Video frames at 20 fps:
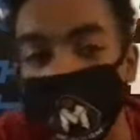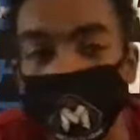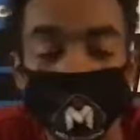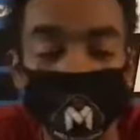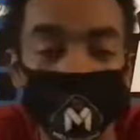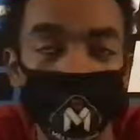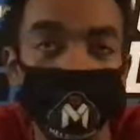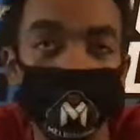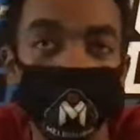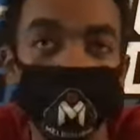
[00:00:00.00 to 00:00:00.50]

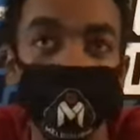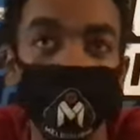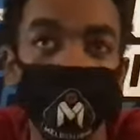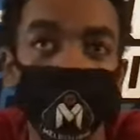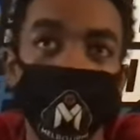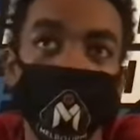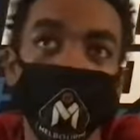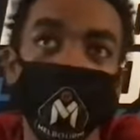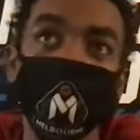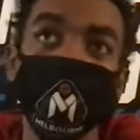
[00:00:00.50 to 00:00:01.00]
tournament,
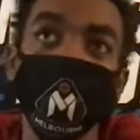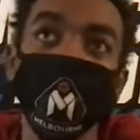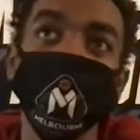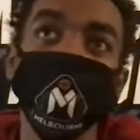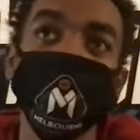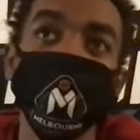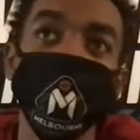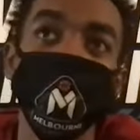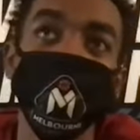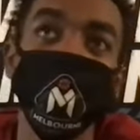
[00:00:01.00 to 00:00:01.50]
and
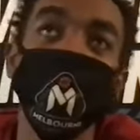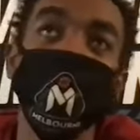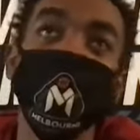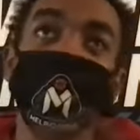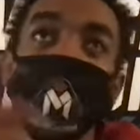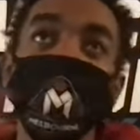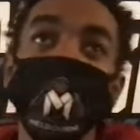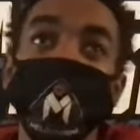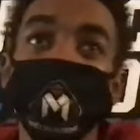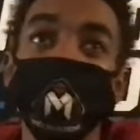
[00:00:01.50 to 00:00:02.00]
just looking
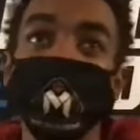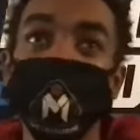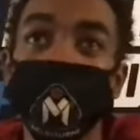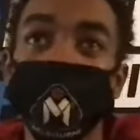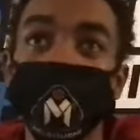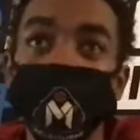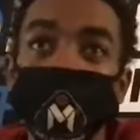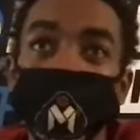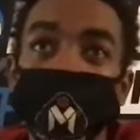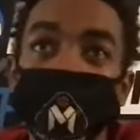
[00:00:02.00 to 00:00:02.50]
up at
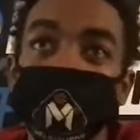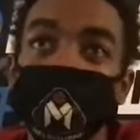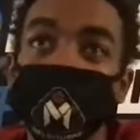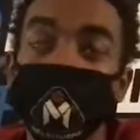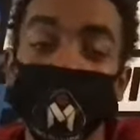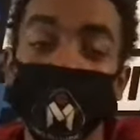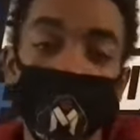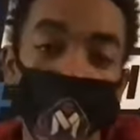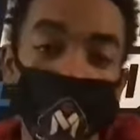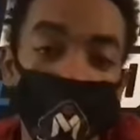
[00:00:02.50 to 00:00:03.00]
Butler's
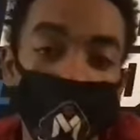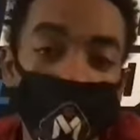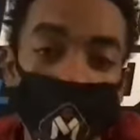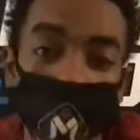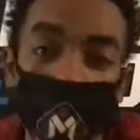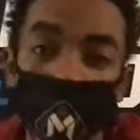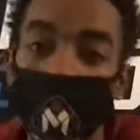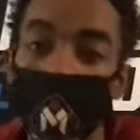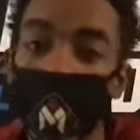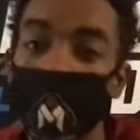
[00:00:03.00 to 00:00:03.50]
runs that
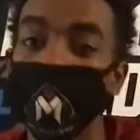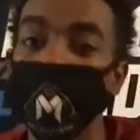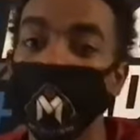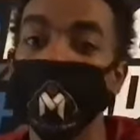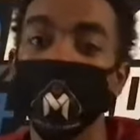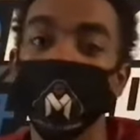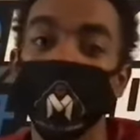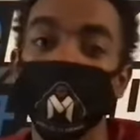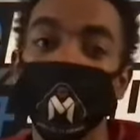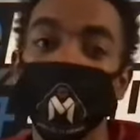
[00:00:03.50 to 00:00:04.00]
they had to the
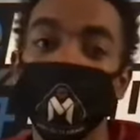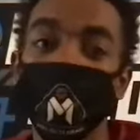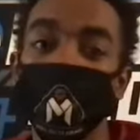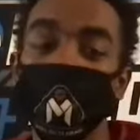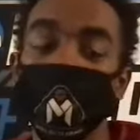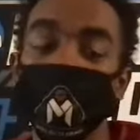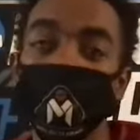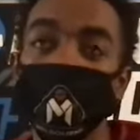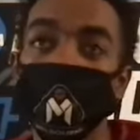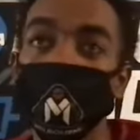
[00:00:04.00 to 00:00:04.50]
Sweet
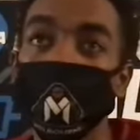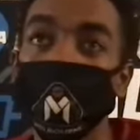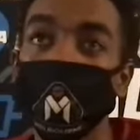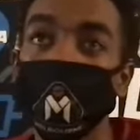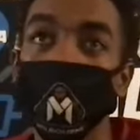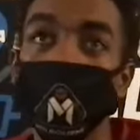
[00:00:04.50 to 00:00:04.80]
16